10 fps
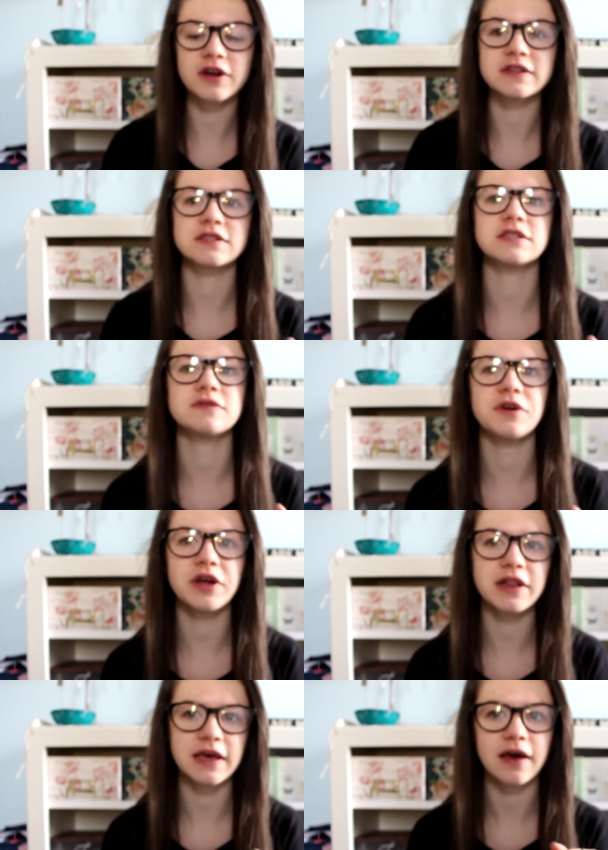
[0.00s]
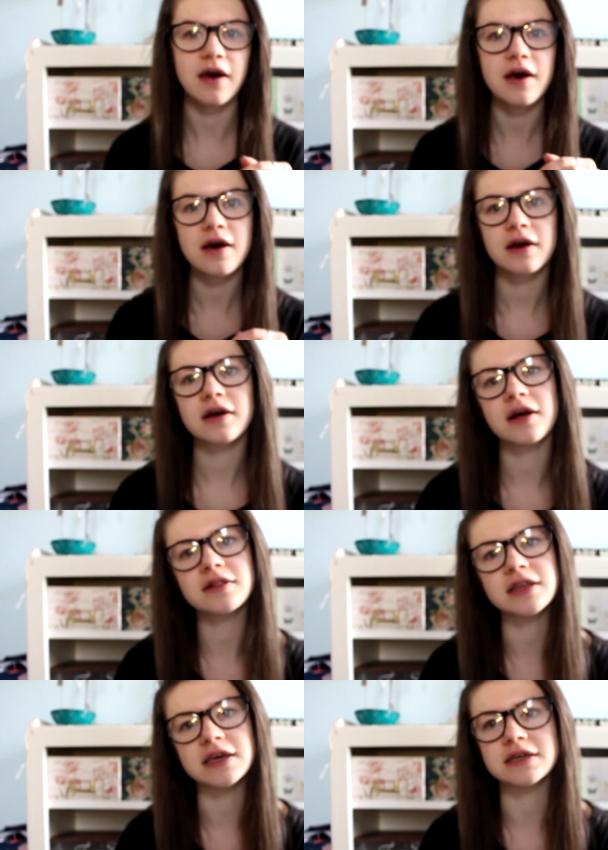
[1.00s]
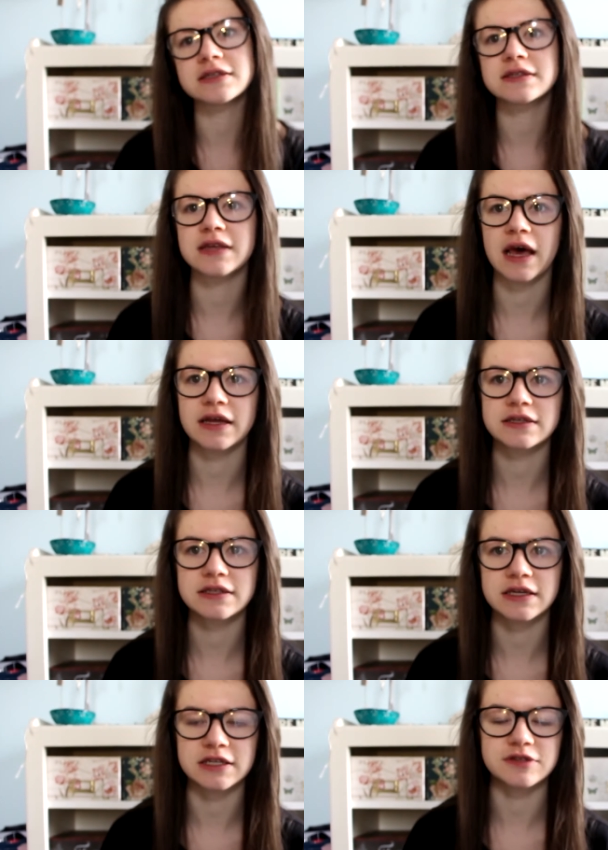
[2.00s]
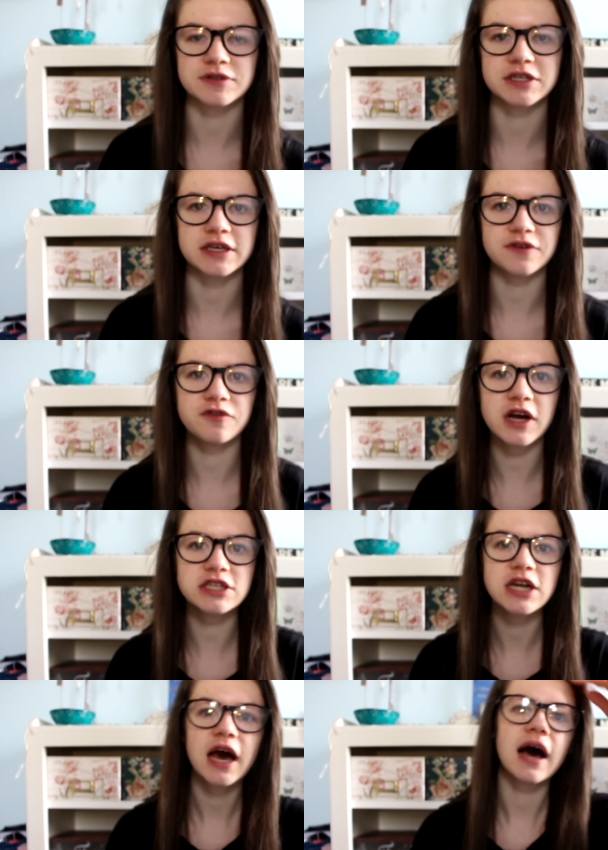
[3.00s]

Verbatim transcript: It's just a very like clean scent and it's very like fresh.